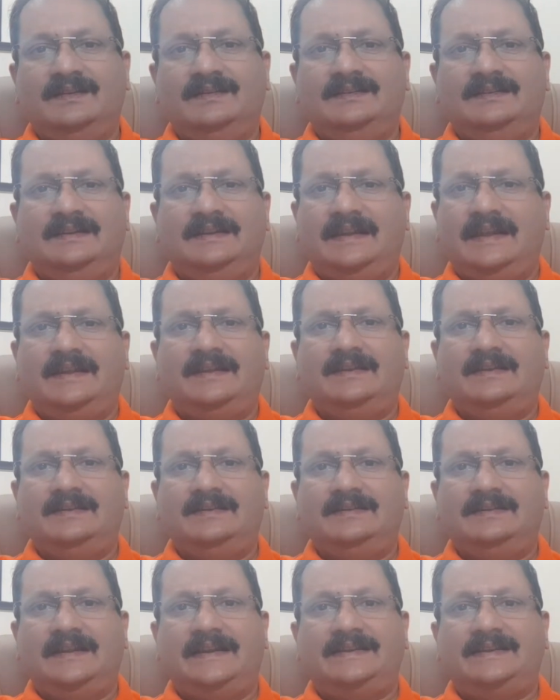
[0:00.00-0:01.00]
The
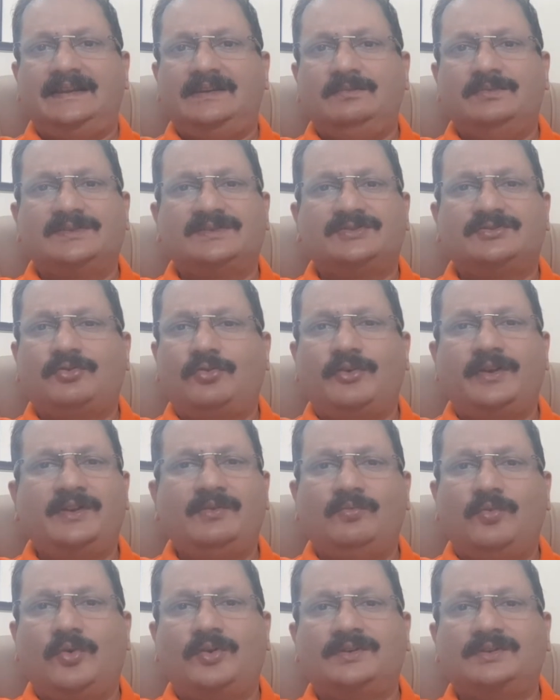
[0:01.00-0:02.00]
lady was
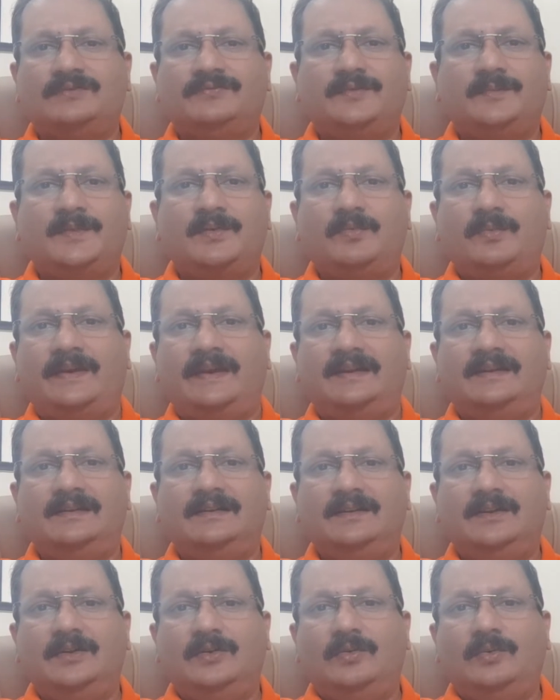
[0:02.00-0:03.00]
drawing water from a well
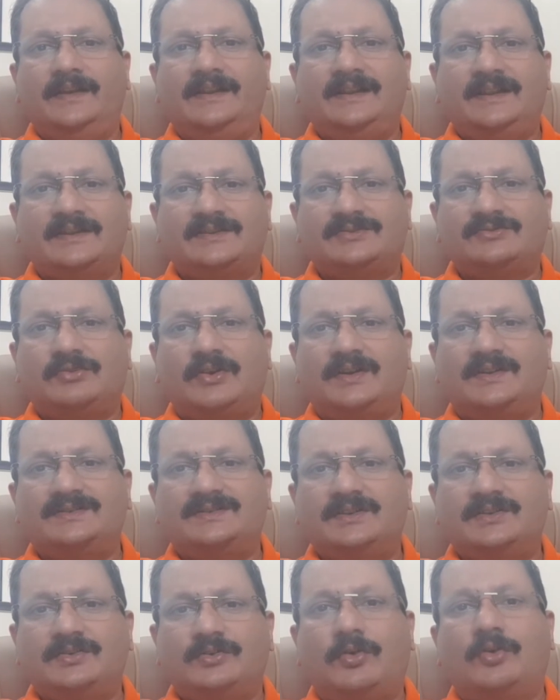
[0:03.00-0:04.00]
when the
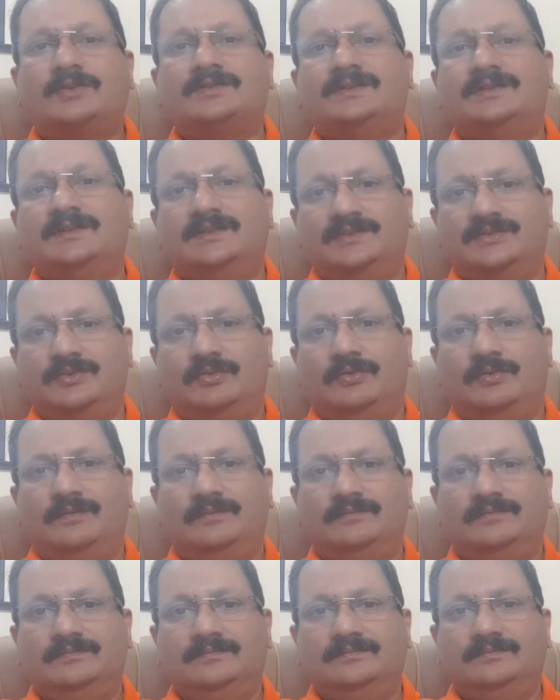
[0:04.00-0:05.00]
astrologer knocked on her door.
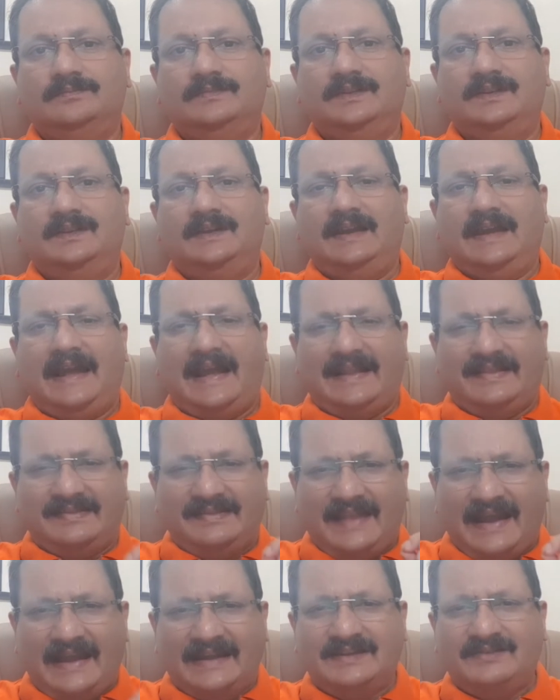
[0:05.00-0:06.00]

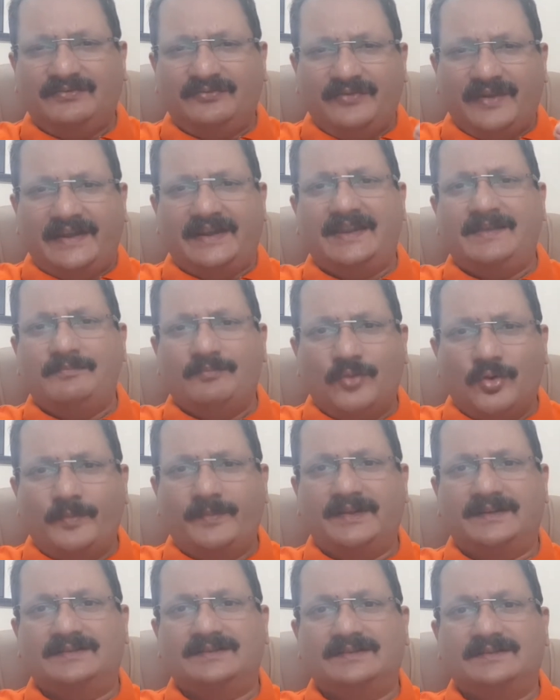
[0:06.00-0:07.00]
At that very
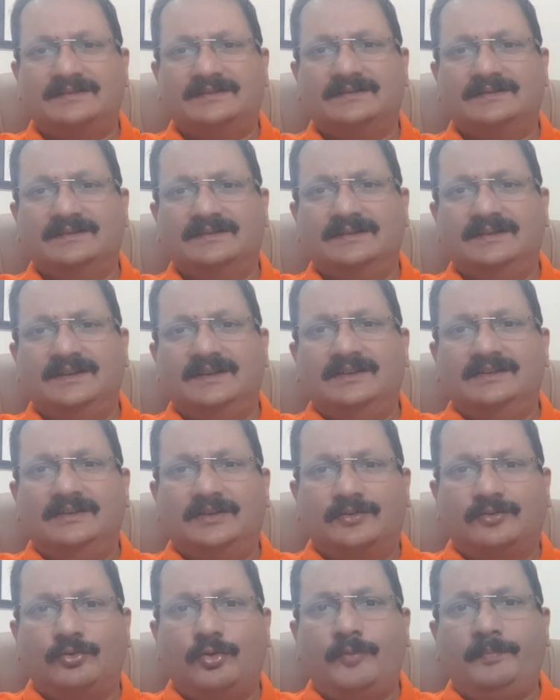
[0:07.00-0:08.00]
moment,
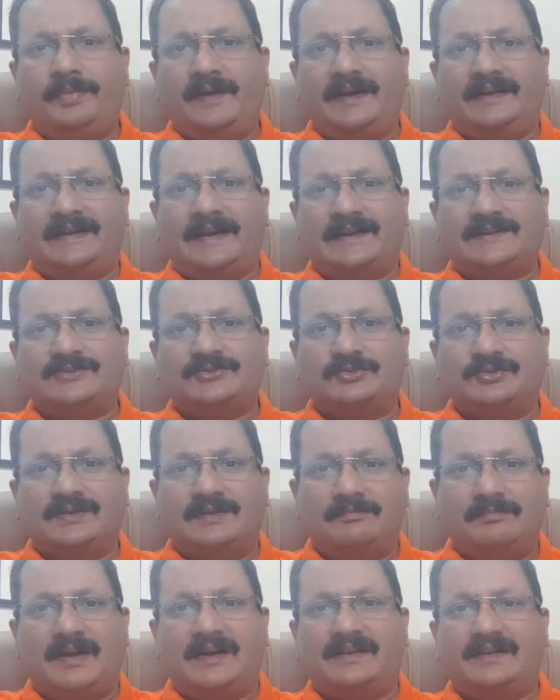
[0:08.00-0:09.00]
the rope attached to the
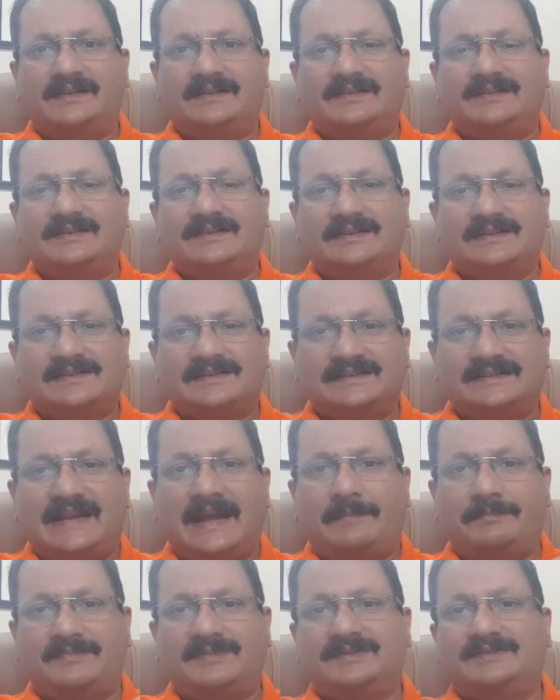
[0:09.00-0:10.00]
bucket
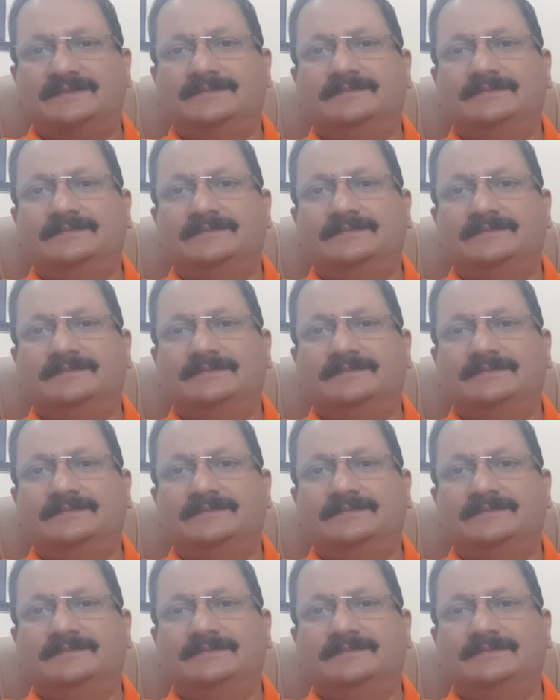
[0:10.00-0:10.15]
snapped.